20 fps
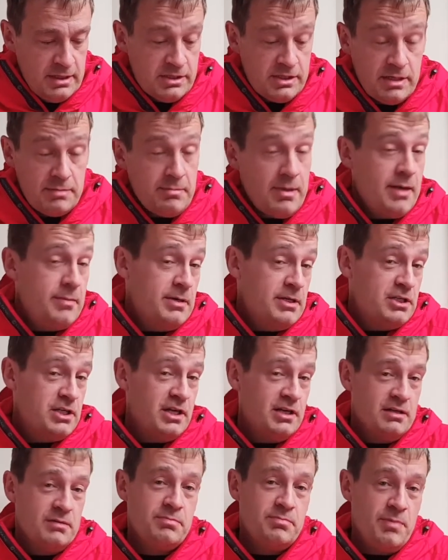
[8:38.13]
So
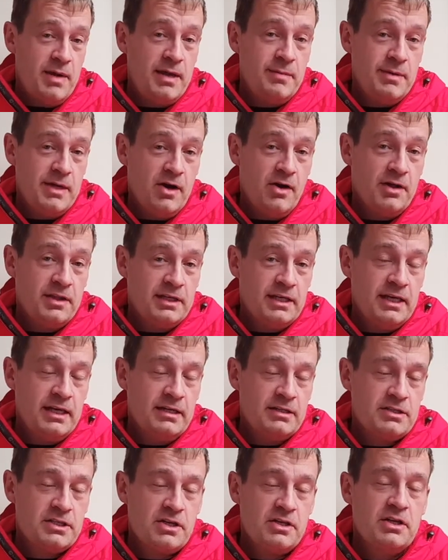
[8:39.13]
maybe either get
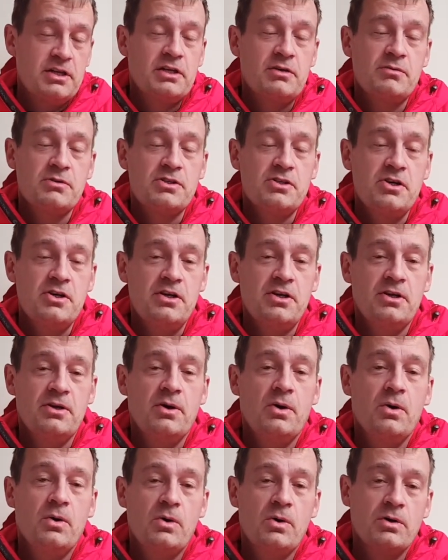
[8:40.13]
it so you can return
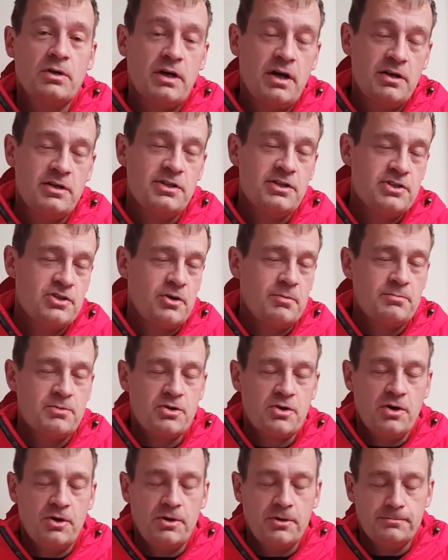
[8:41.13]
it, or go into the shop and
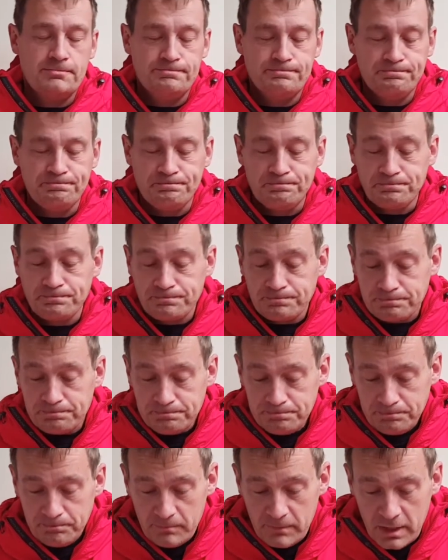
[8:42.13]
try it on.
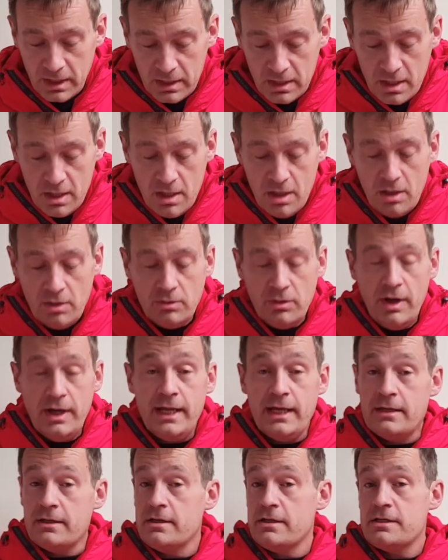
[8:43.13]

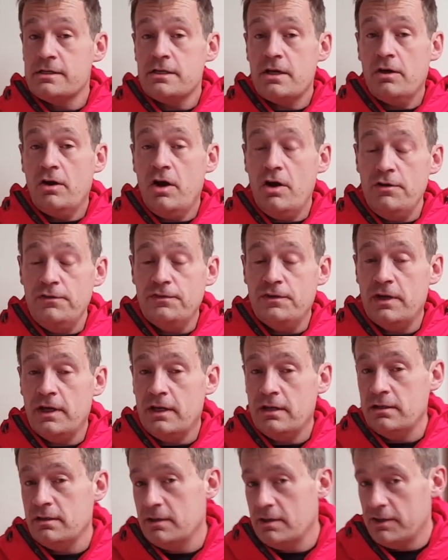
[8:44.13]
Alrighty, so
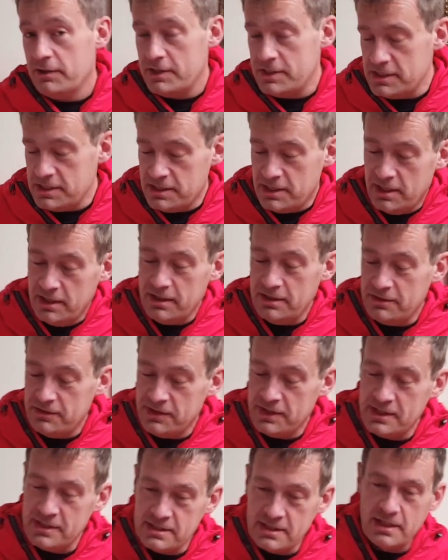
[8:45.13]
hopefully this year
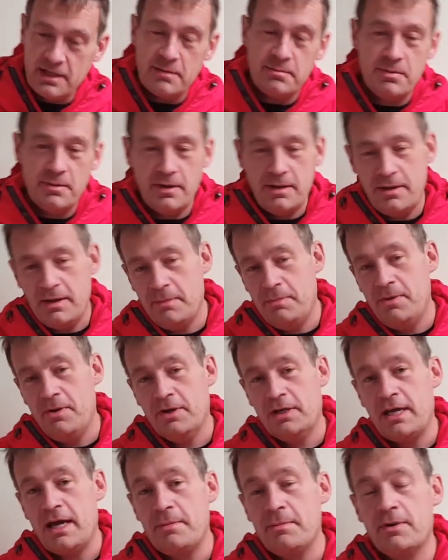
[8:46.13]
things are going to
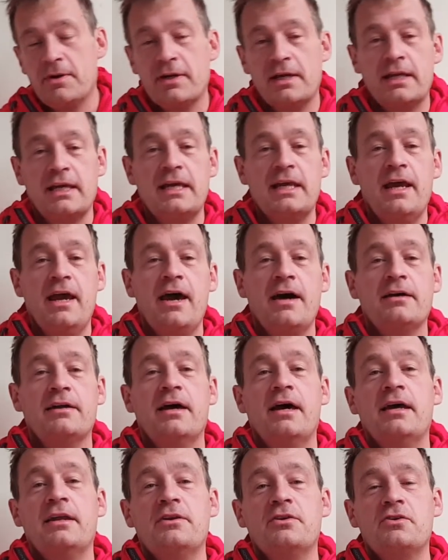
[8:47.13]
perk up, and I'm going to get out
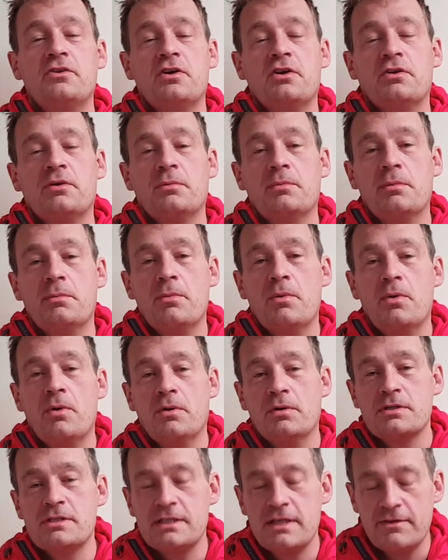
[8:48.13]
and do a little bit
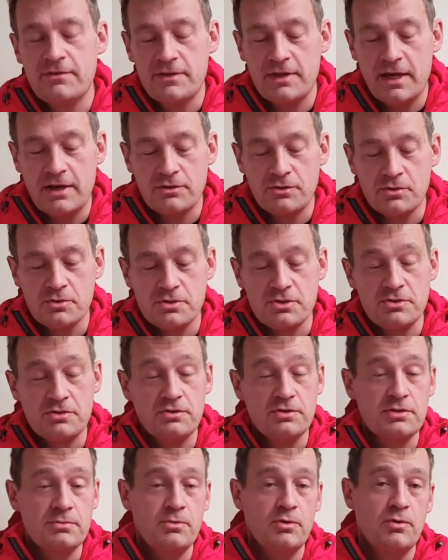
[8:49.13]
more stuff in the outdoors and
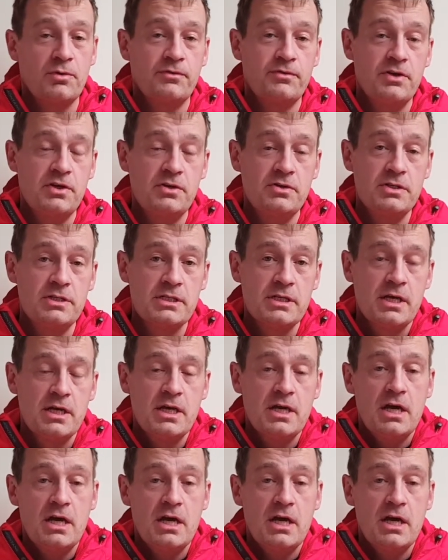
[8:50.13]
do some more reviews.